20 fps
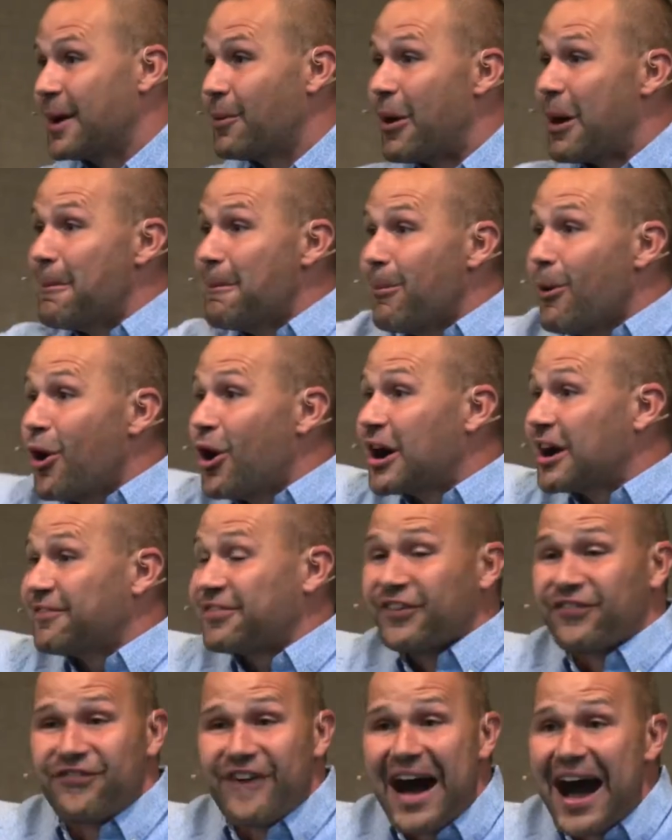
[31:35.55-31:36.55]
I want more
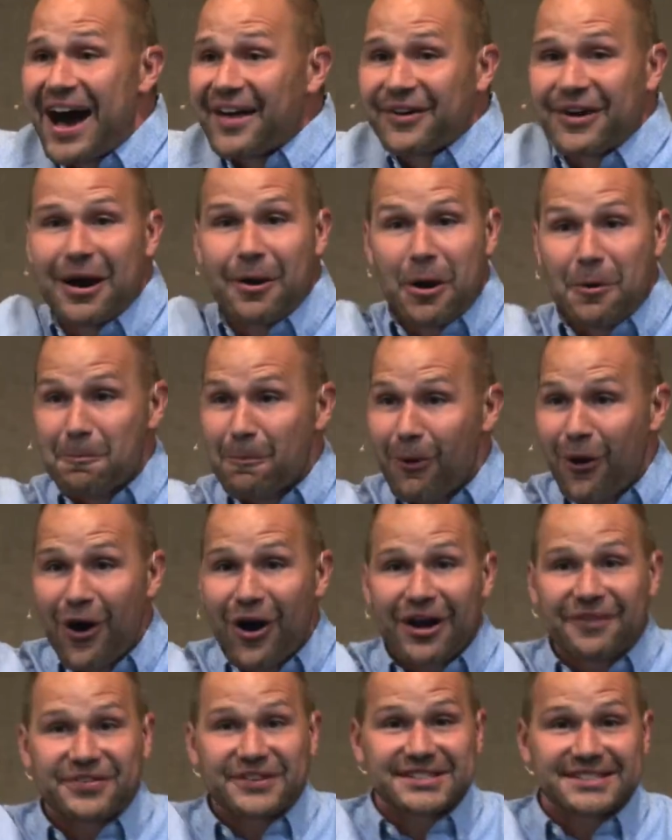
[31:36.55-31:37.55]
of the Father. I want
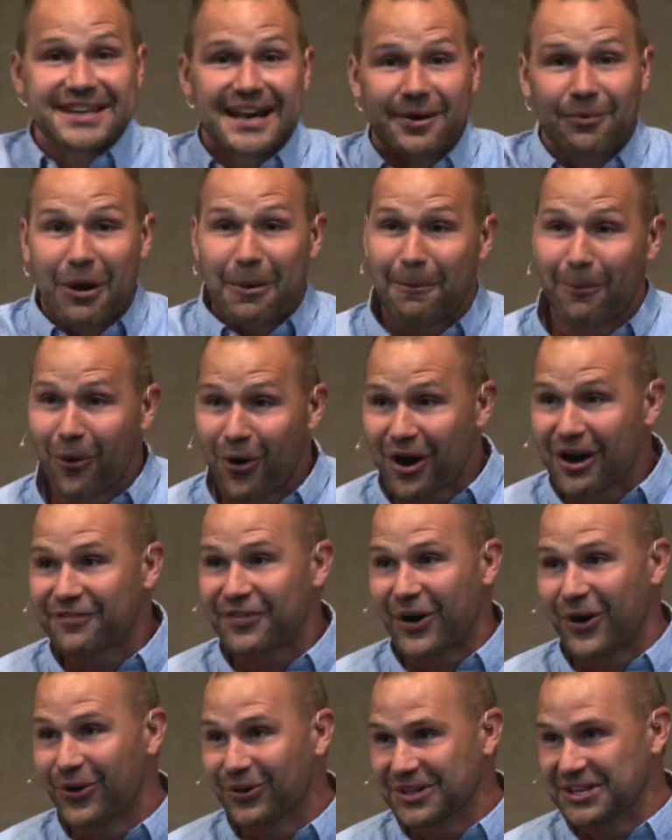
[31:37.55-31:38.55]
more of the Son. I want more of
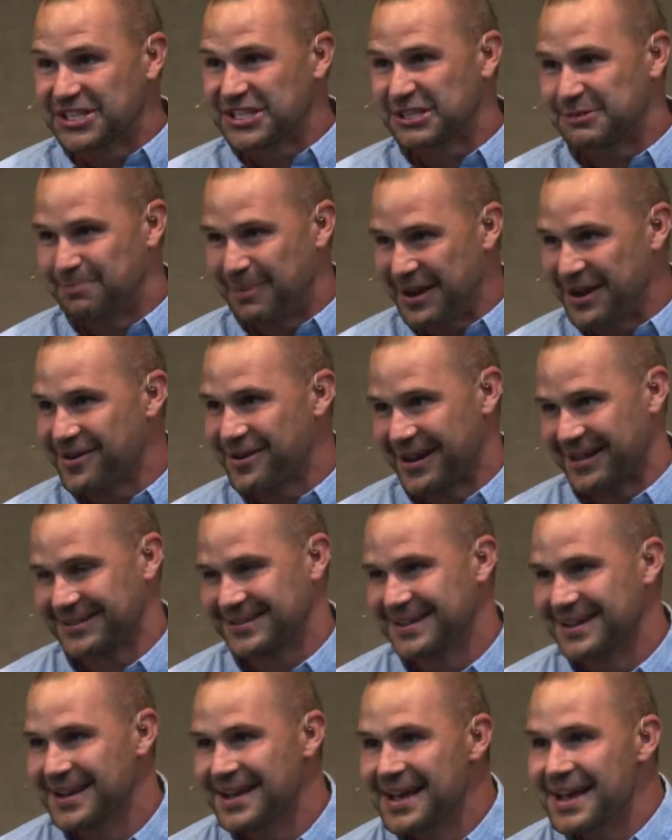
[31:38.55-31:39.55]
the Holy
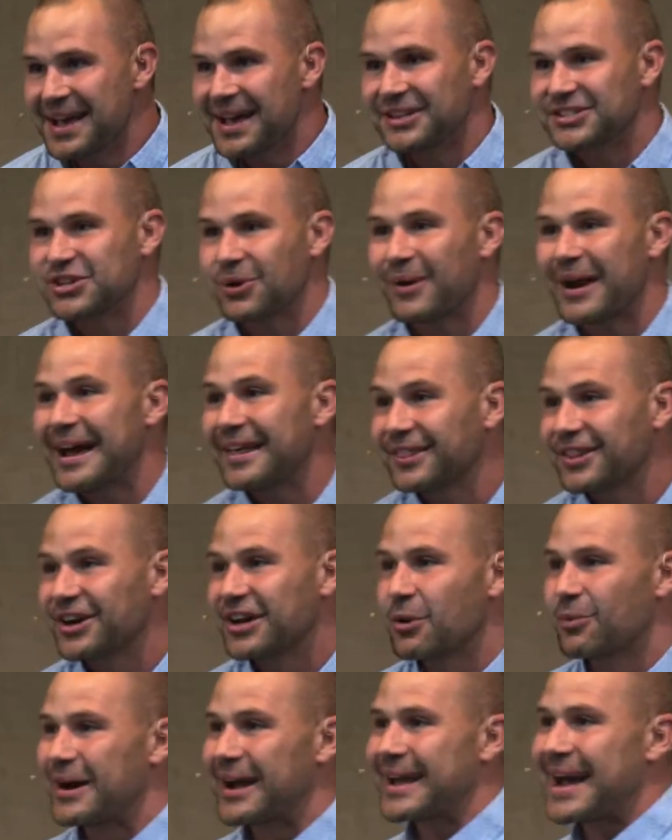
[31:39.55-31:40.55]
Spirit. And so when I
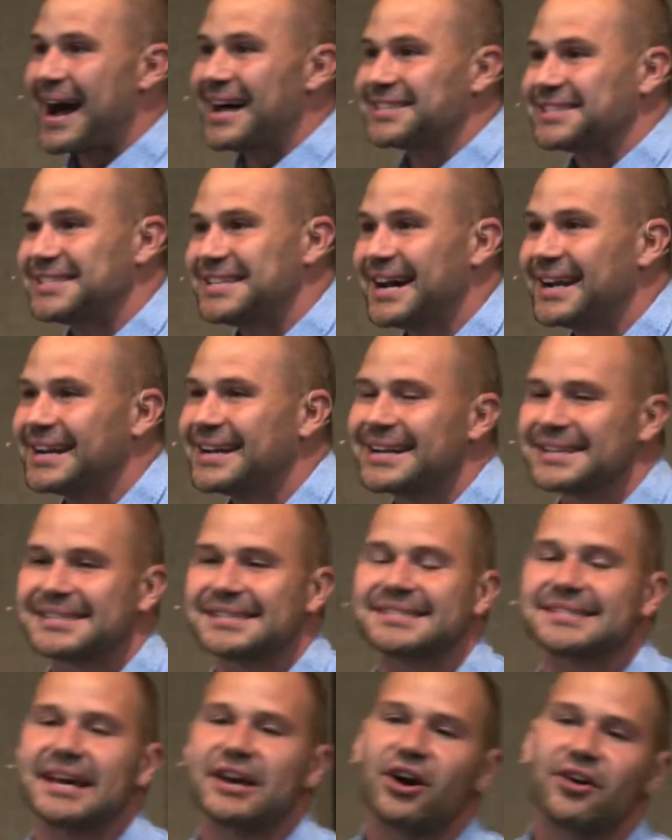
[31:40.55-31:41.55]
look at what God's done, it
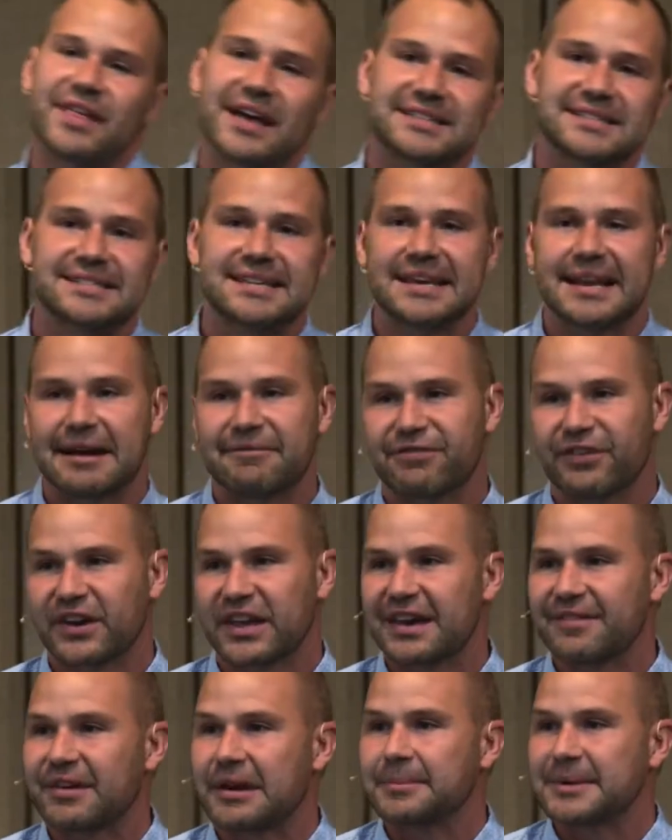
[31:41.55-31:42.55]
doesn't say, oh, that's neat, I'm
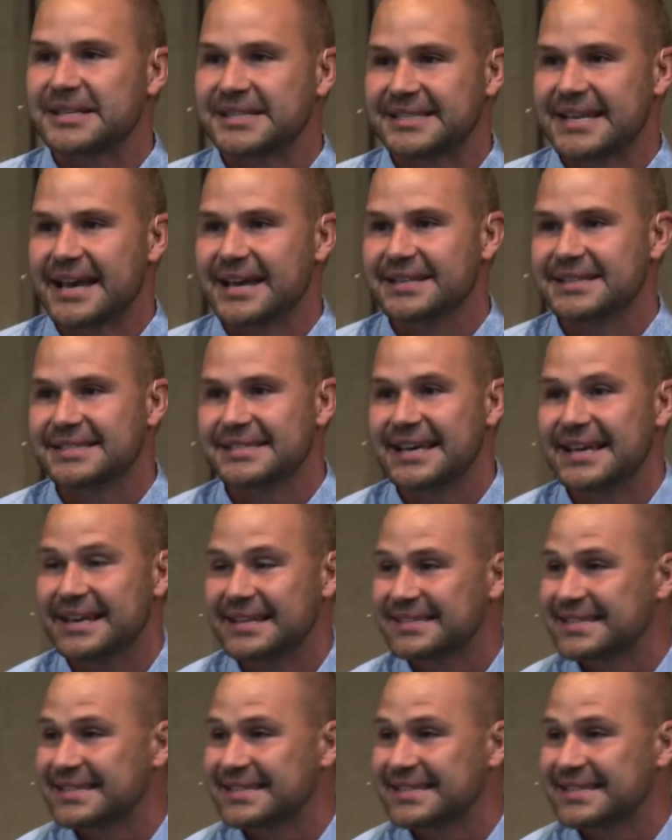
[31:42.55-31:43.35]
forgiven, I'm going to stay in sin.